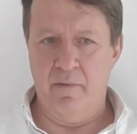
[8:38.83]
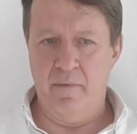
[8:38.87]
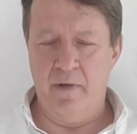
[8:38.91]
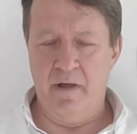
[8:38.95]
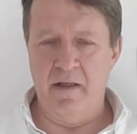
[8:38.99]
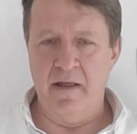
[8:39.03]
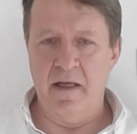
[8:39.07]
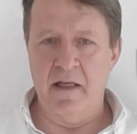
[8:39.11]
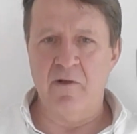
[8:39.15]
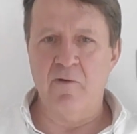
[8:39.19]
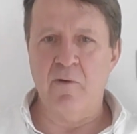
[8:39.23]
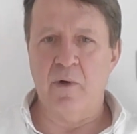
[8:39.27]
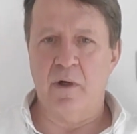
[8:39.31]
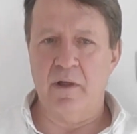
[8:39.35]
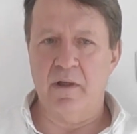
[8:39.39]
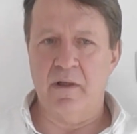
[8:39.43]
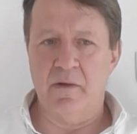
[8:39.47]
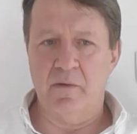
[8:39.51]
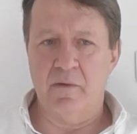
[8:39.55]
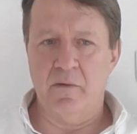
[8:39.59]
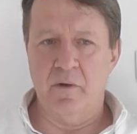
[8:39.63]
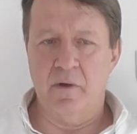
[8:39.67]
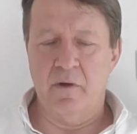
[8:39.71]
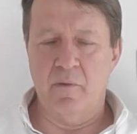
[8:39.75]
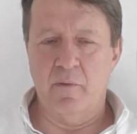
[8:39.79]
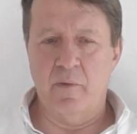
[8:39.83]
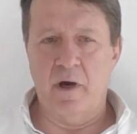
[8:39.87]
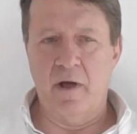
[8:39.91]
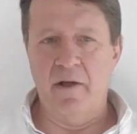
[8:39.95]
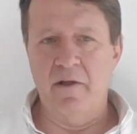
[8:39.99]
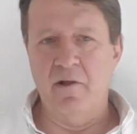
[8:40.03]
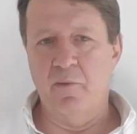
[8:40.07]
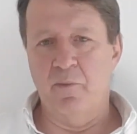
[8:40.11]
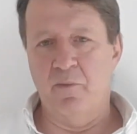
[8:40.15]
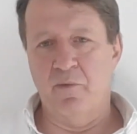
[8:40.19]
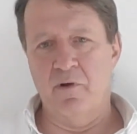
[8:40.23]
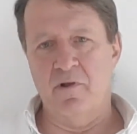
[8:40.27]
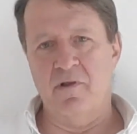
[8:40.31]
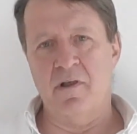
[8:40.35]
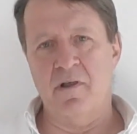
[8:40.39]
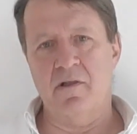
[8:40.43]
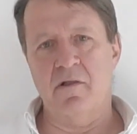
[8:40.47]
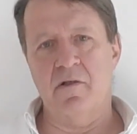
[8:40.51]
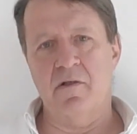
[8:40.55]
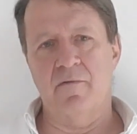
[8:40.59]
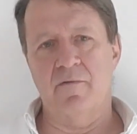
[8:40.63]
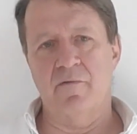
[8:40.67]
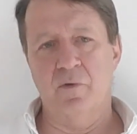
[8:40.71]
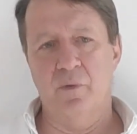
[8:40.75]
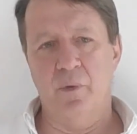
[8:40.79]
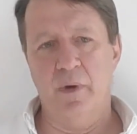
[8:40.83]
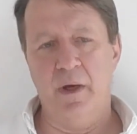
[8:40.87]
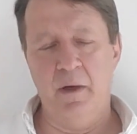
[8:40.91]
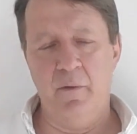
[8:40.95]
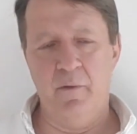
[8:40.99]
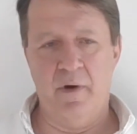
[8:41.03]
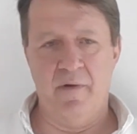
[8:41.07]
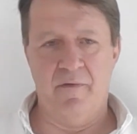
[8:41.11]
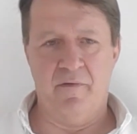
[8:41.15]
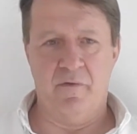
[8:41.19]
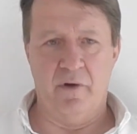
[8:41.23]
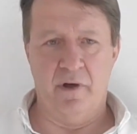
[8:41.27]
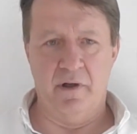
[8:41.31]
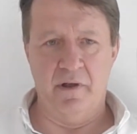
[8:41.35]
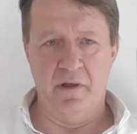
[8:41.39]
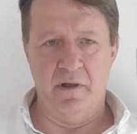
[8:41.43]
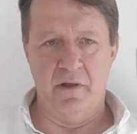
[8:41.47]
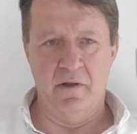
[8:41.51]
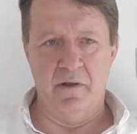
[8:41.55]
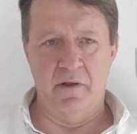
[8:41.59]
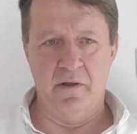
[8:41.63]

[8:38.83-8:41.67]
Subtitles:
And that's what we are in the process of doing. We have created